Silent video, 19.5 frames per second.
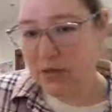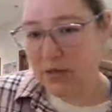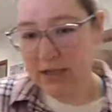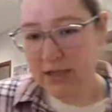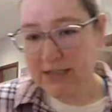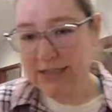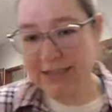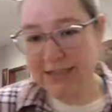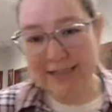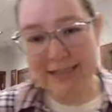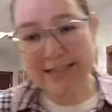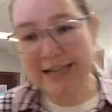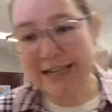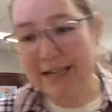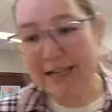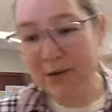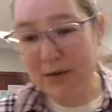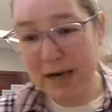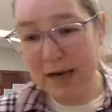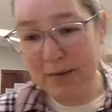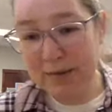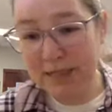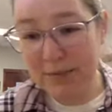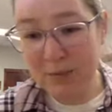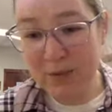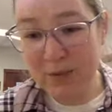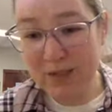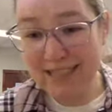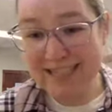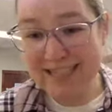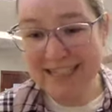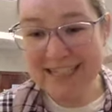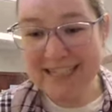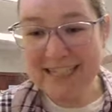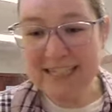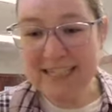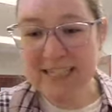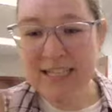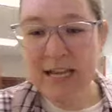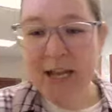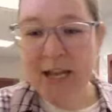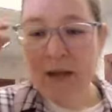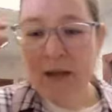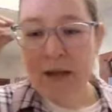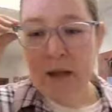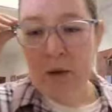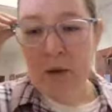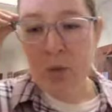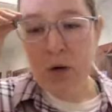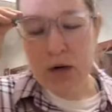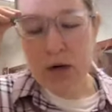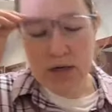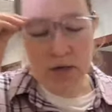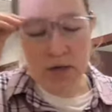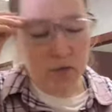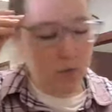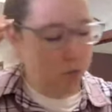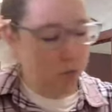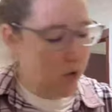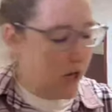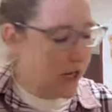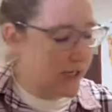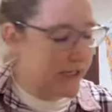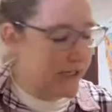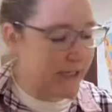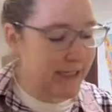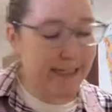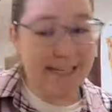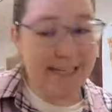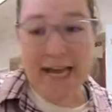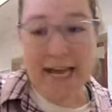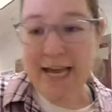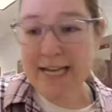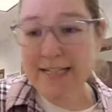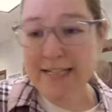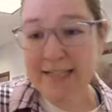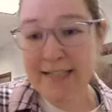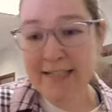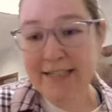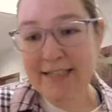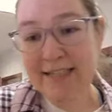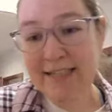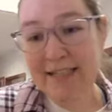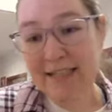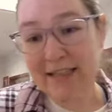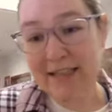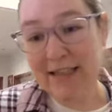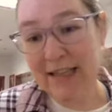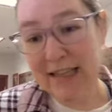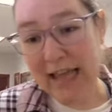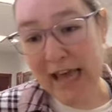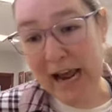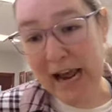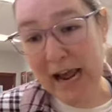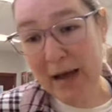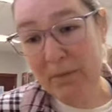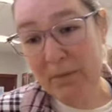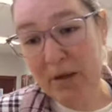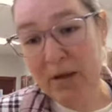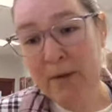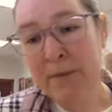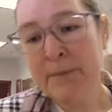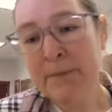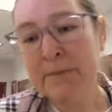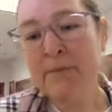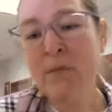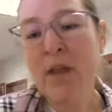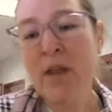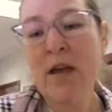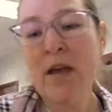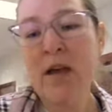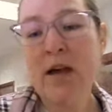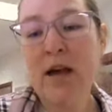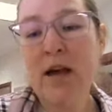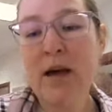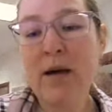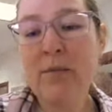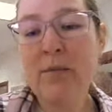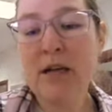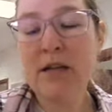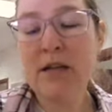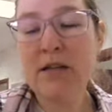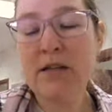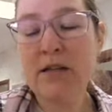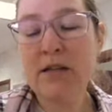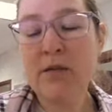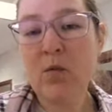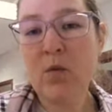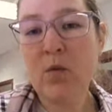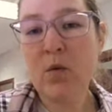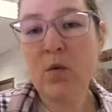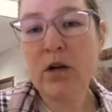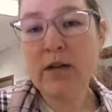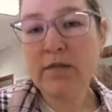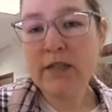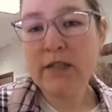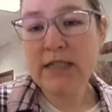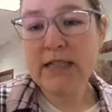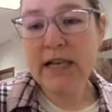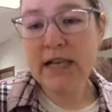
We're going to take grab samples like this, and we're going to run tests in the lab. And one of the